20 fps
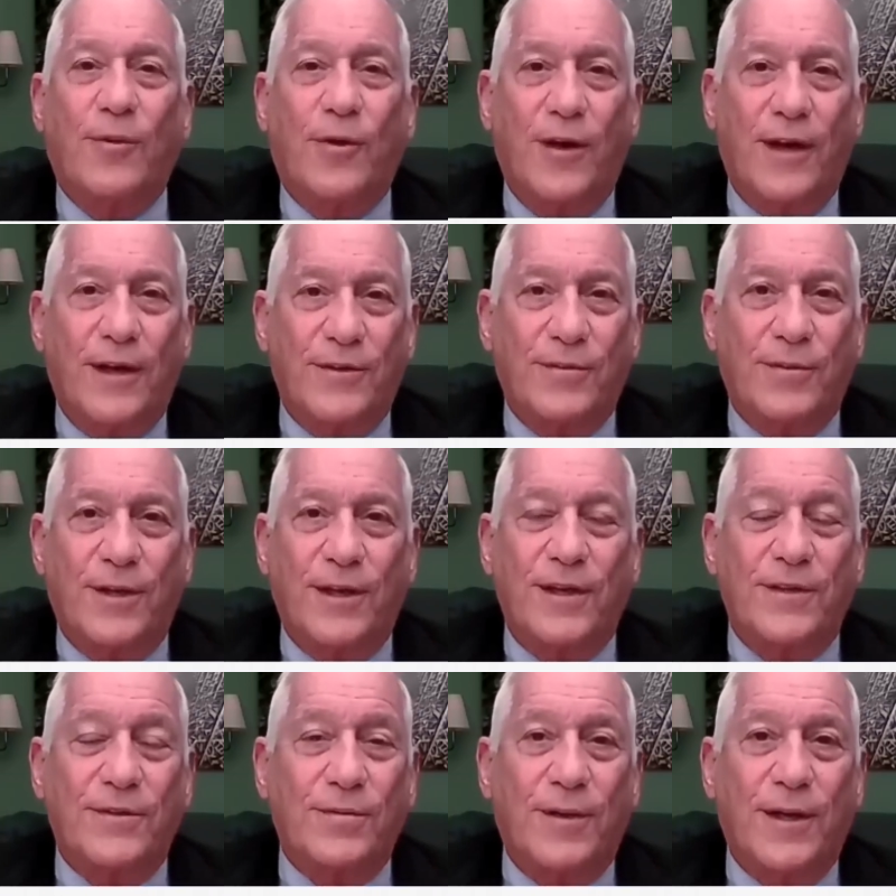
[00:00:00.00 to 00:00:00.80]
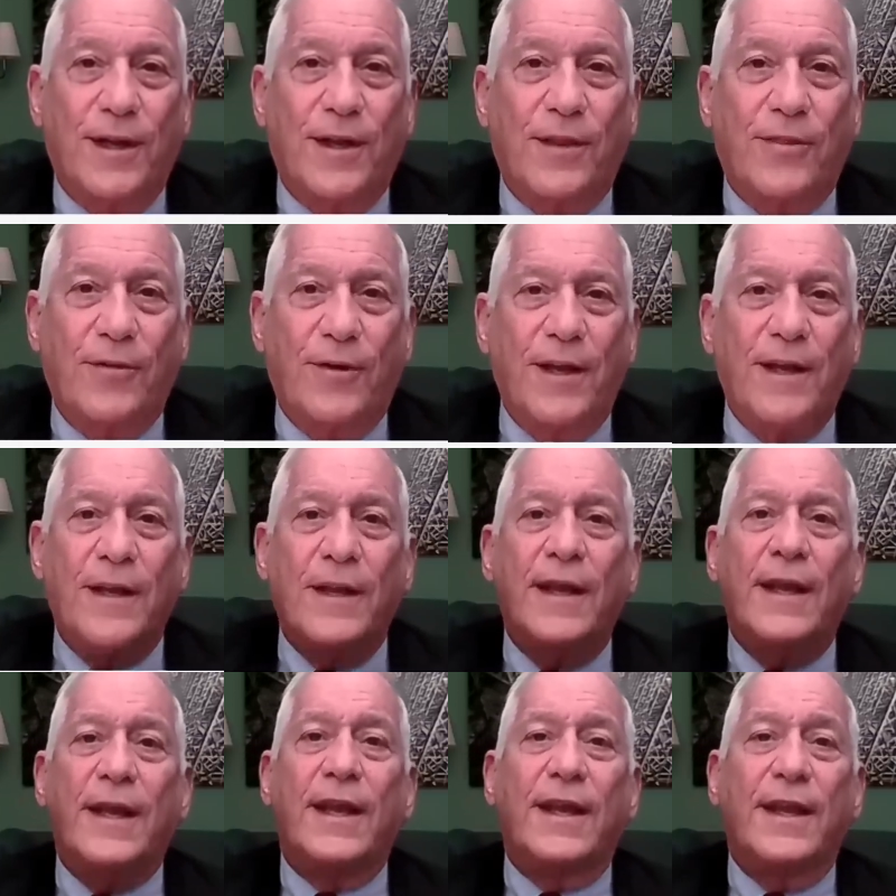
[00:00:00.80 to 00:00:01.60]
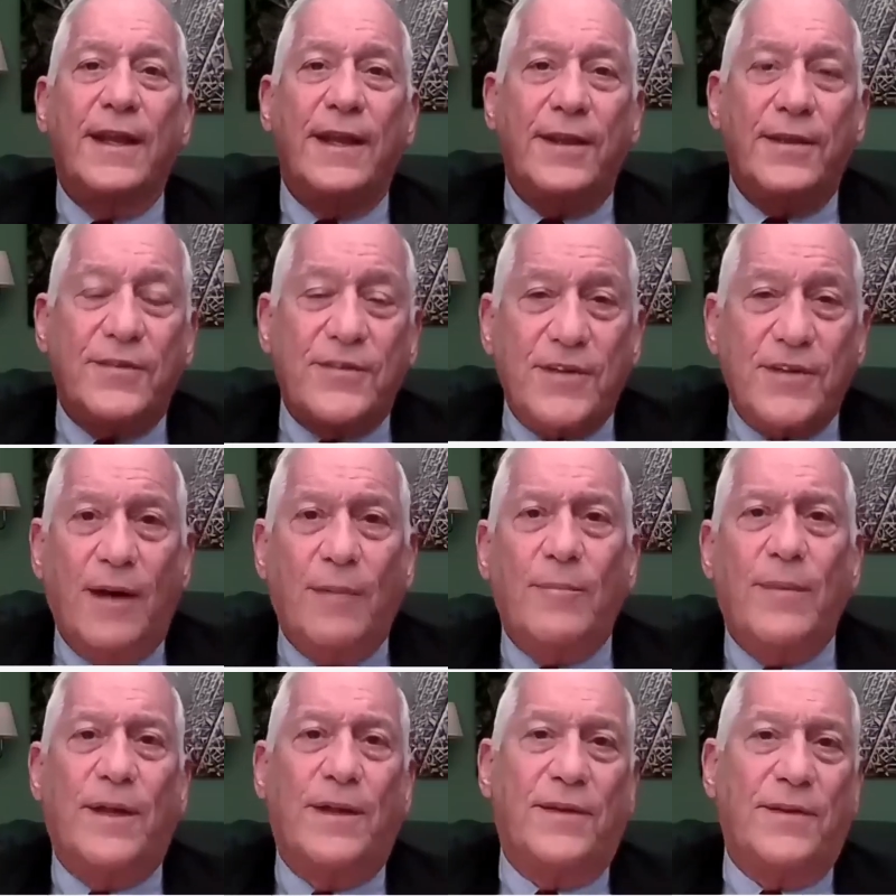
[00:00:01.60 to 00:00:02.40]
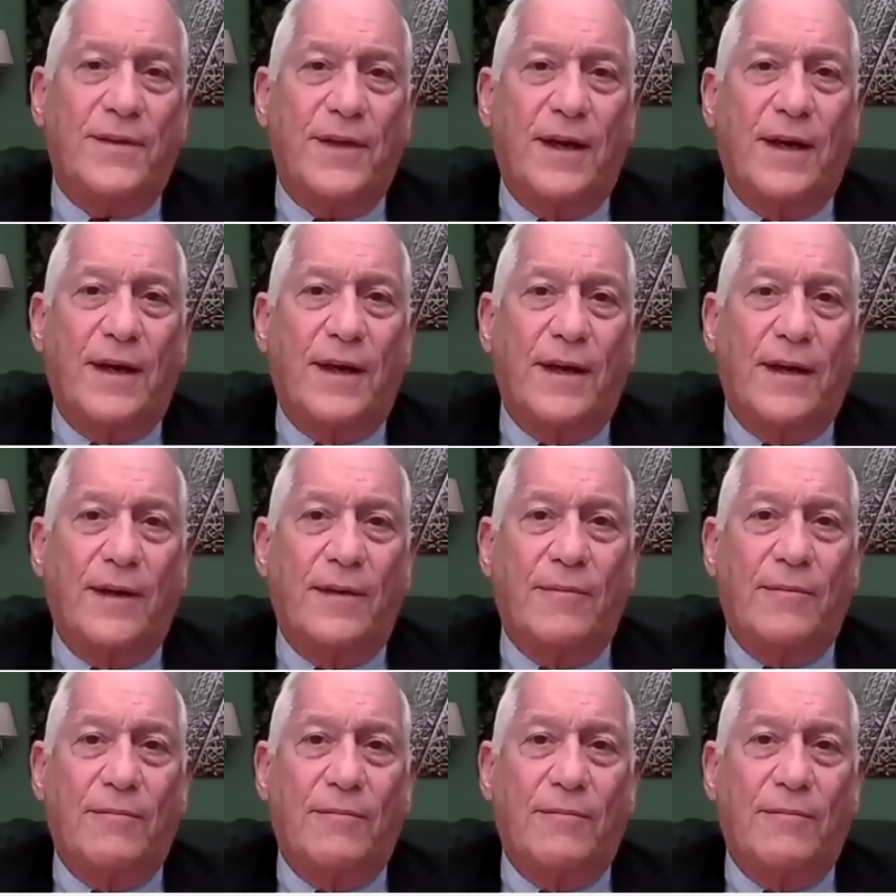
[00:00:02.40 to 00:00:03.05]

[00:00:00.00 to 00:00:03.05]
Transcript: remains a tool for empowerment, not just profit.